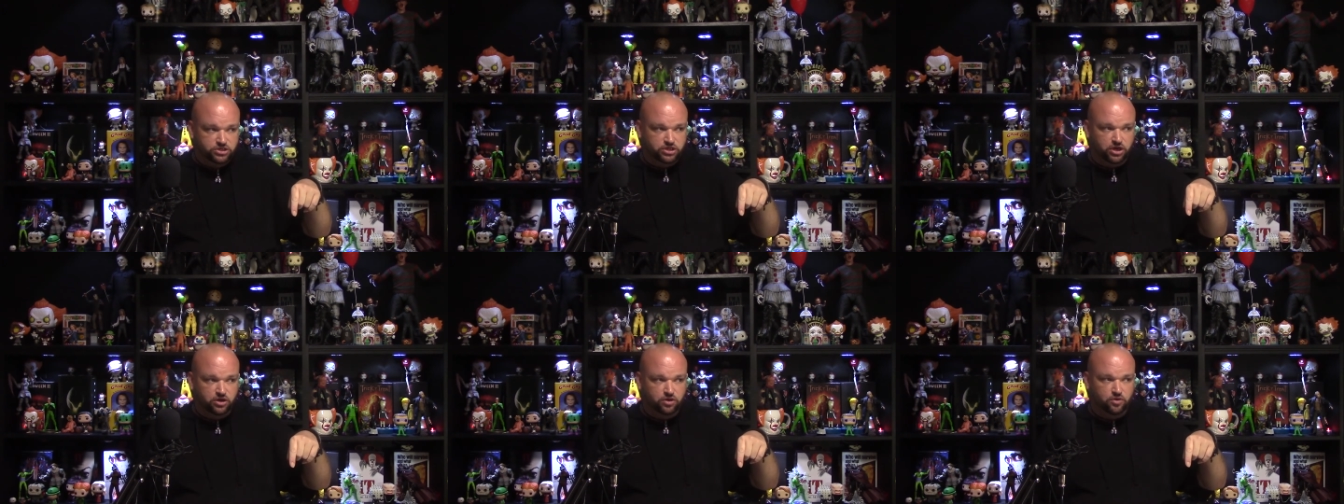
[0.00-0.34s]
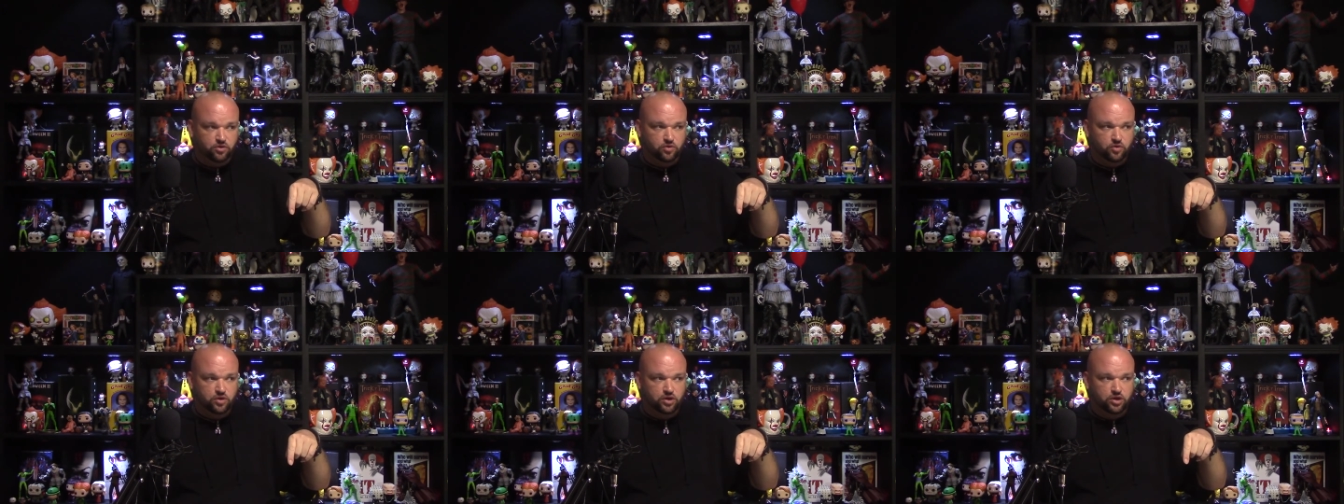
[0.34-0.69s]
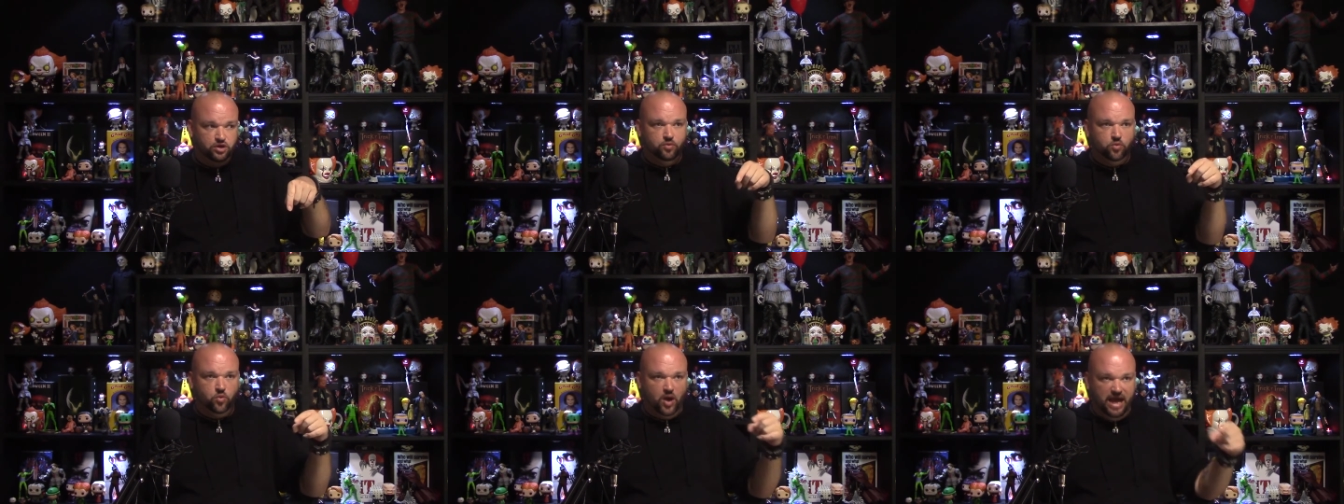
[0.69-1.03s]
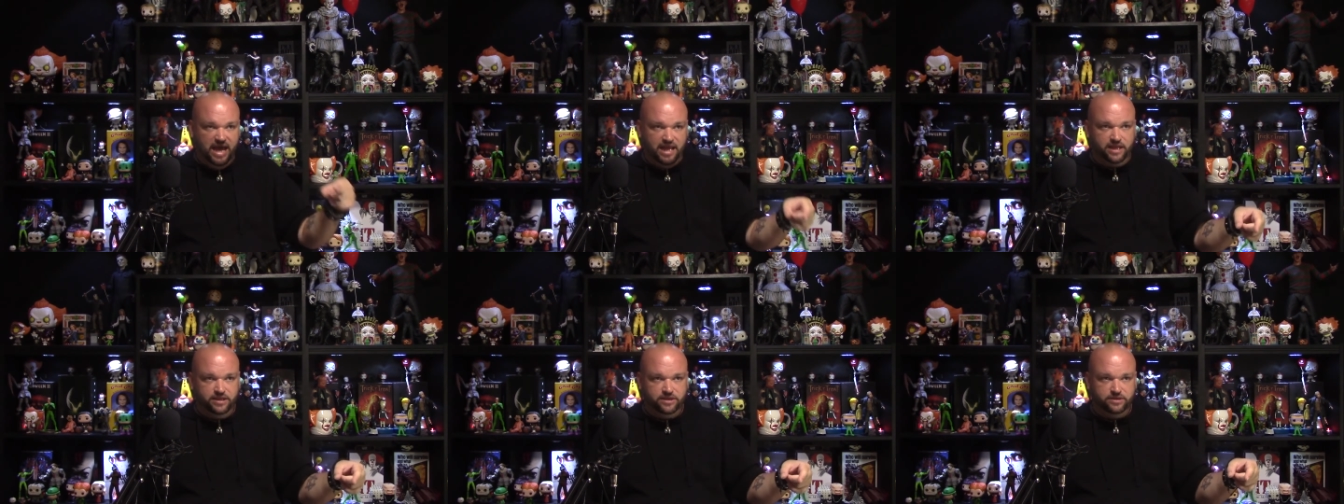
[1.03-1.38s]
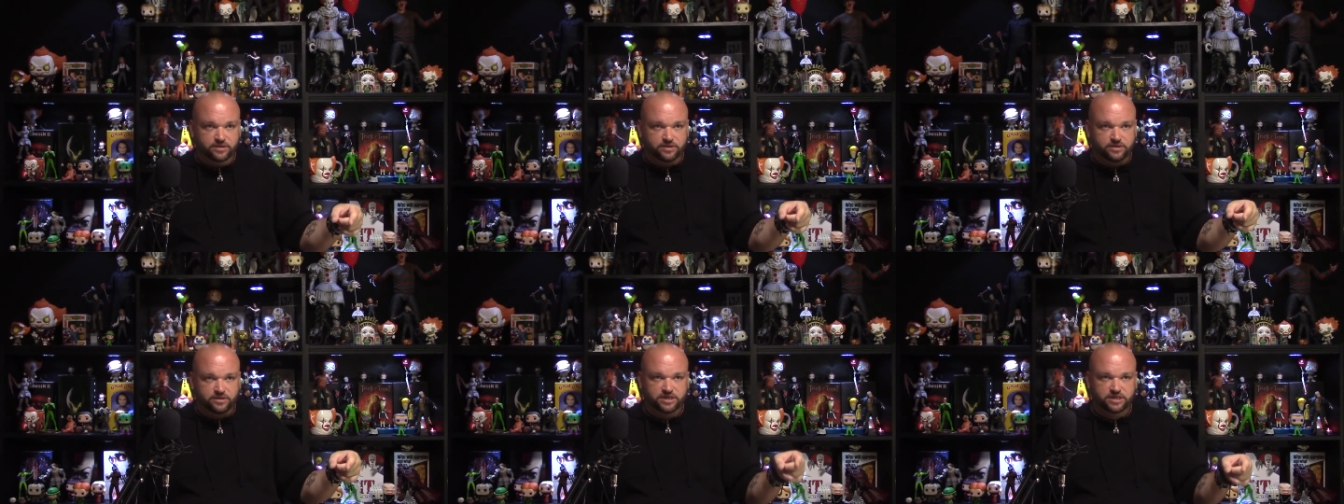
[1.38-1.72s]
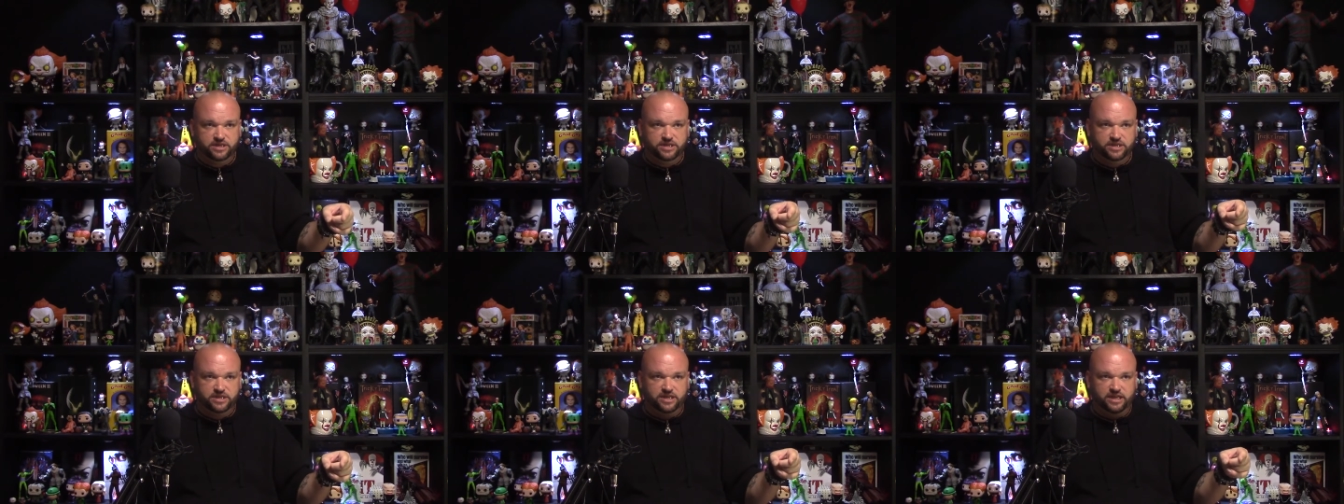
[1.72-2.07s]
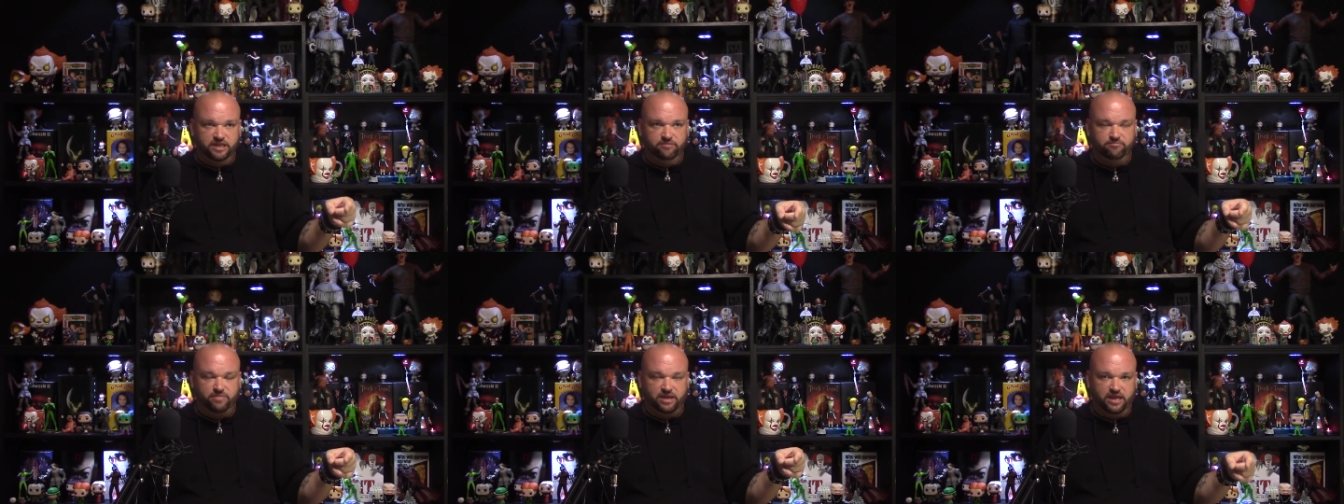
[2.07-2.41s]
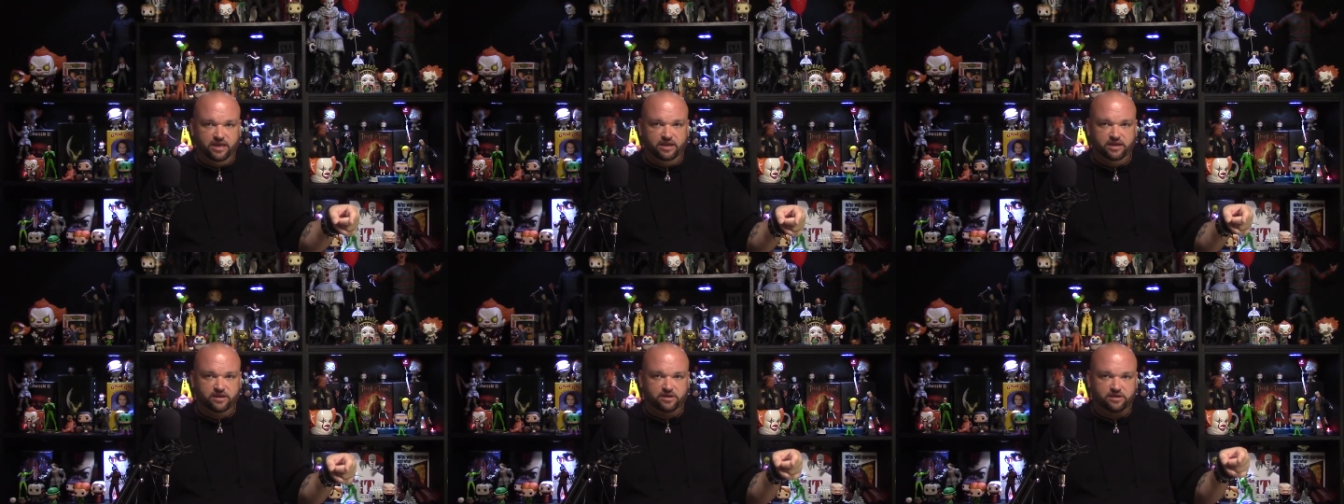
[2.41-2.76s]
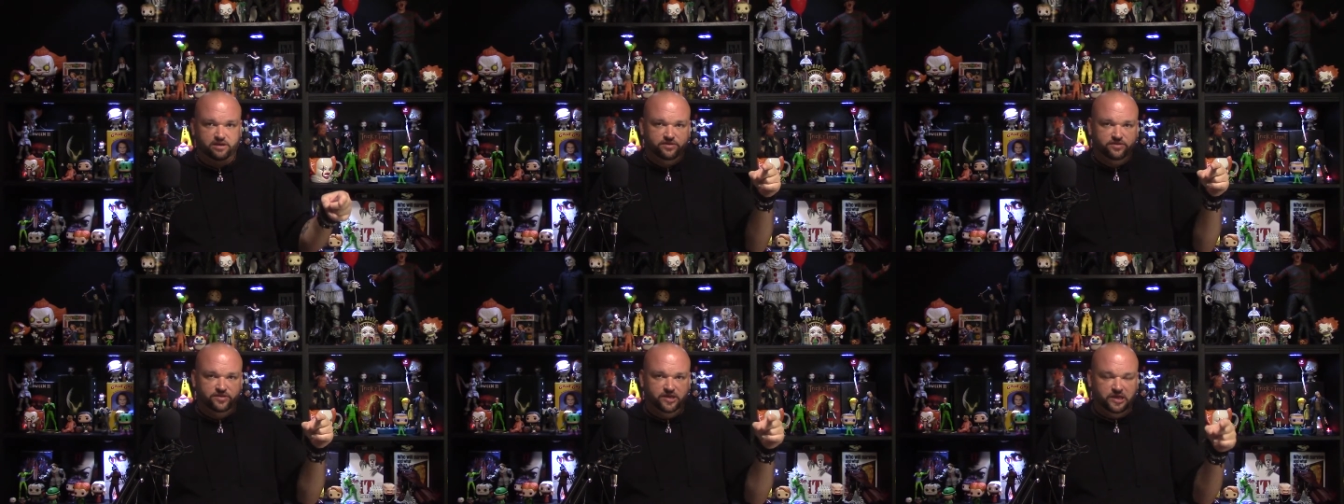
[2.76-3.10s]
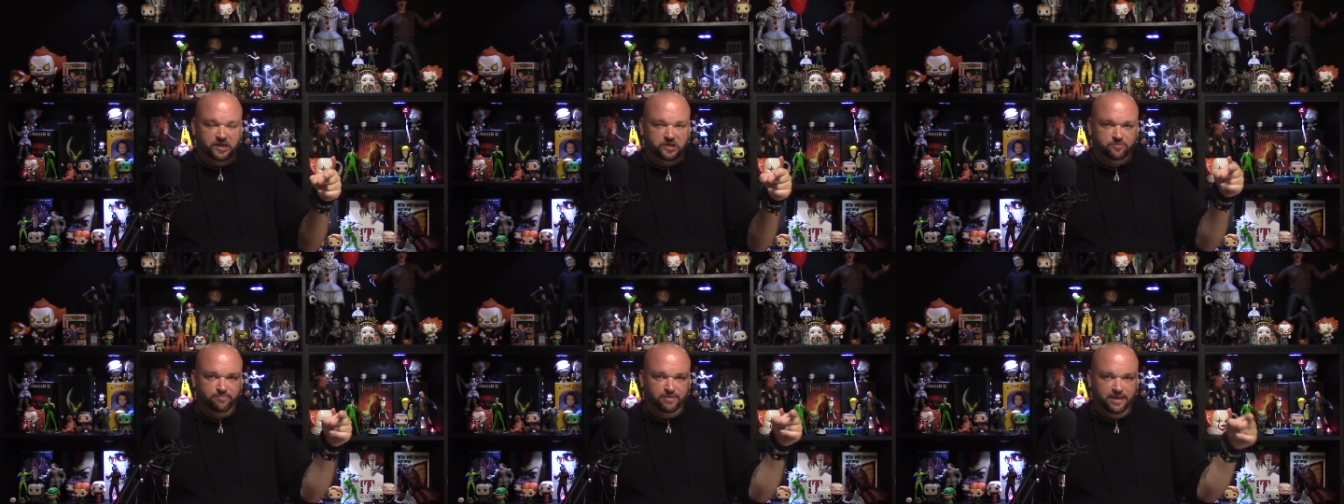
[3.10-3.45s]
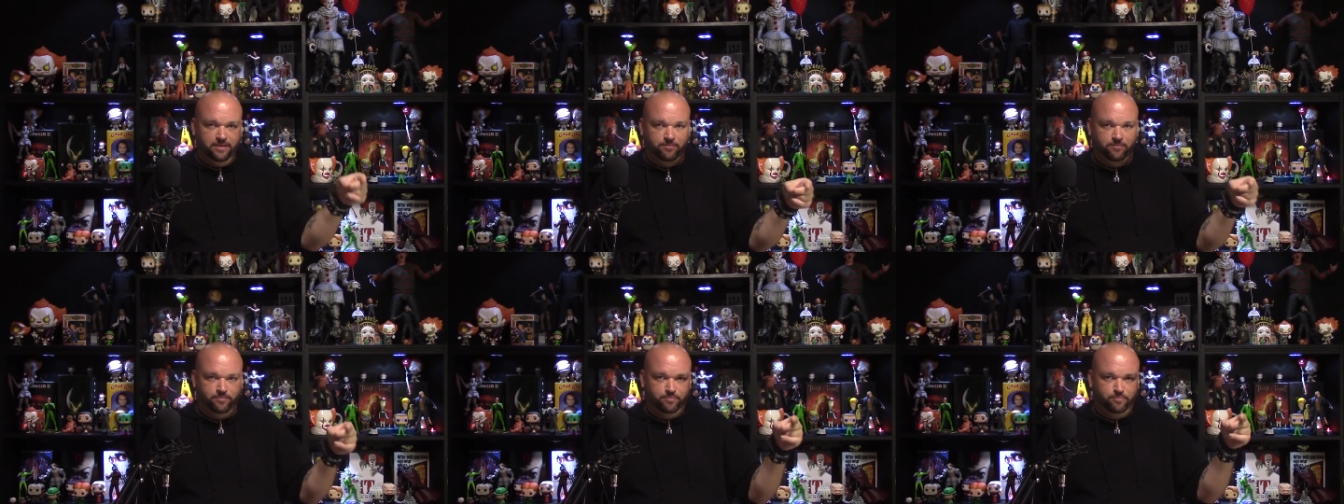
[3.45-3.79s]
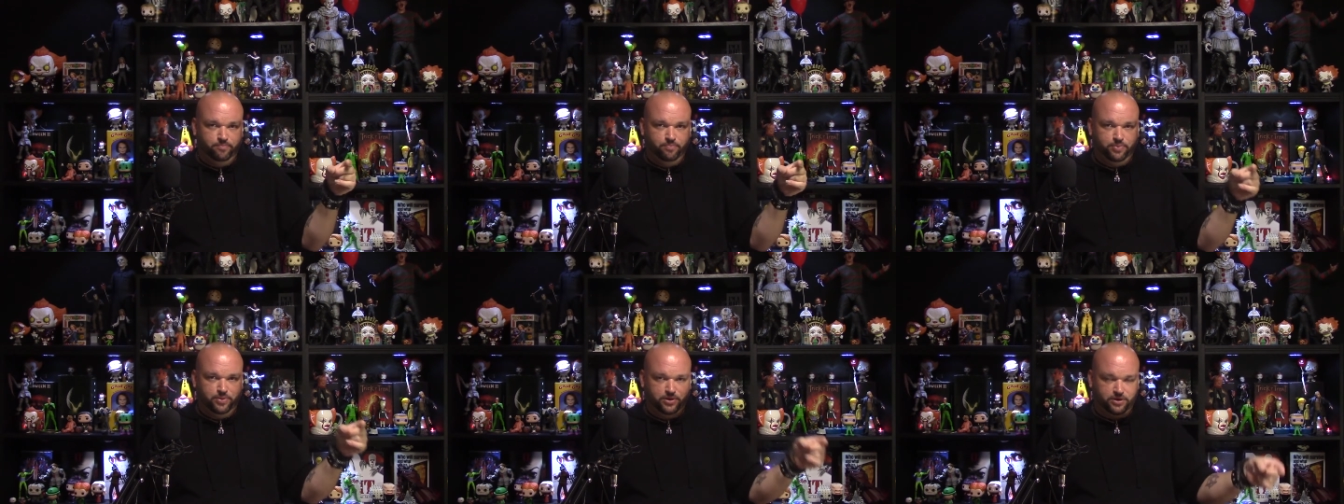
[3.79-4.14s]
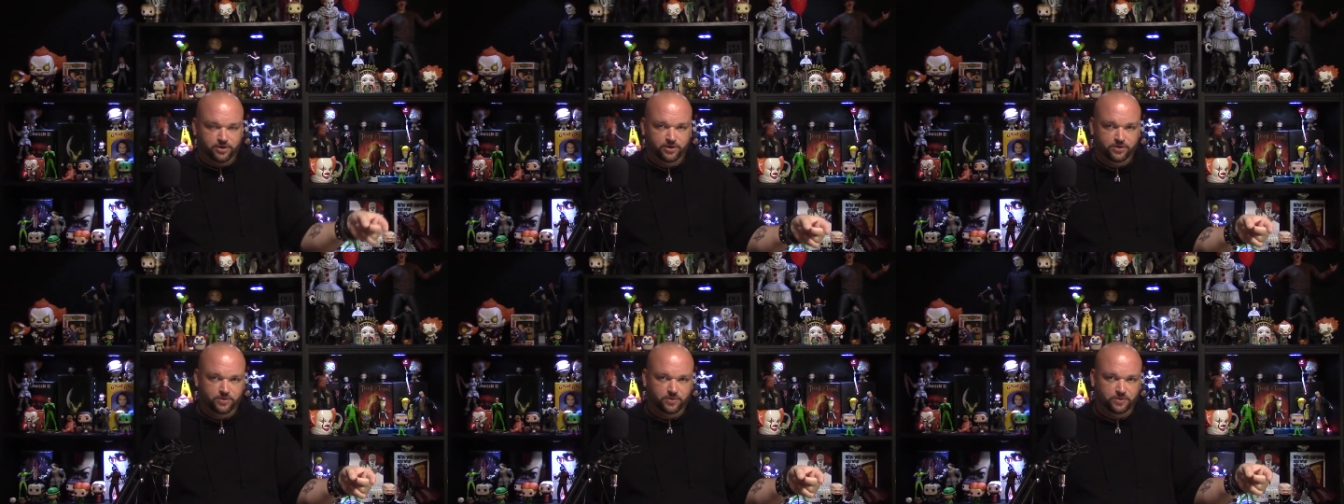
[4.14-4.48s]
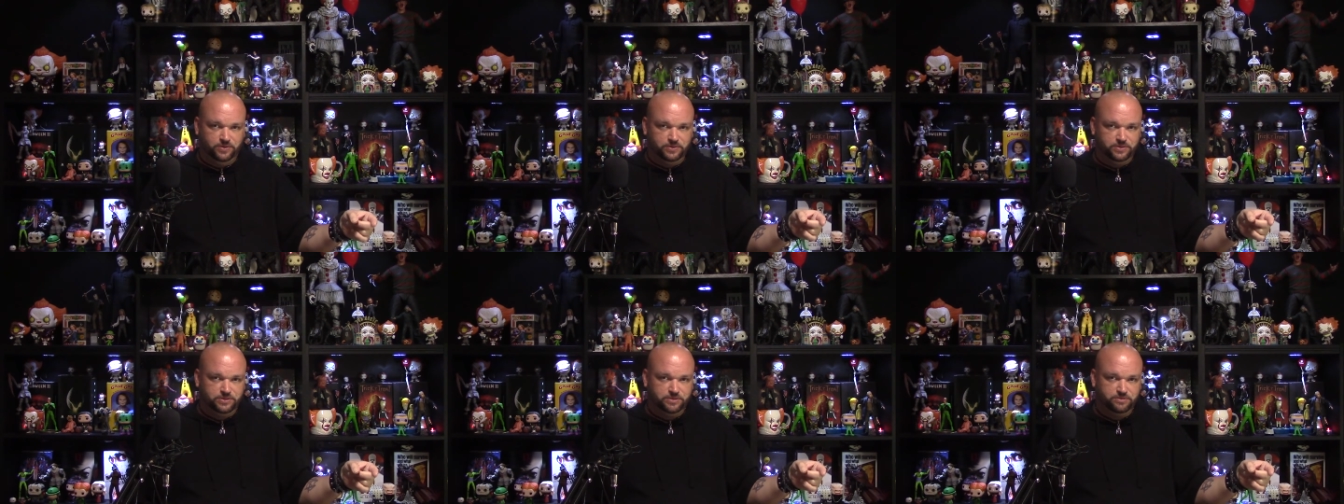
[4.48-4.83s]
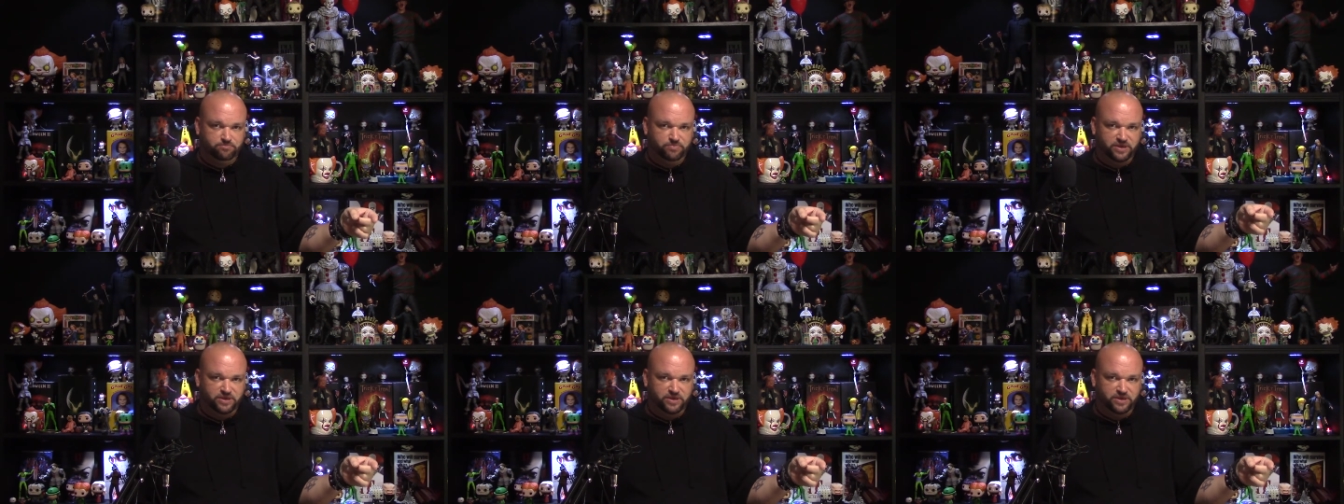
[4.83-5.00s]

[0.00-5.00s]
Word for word: So when did he make these Pym particles?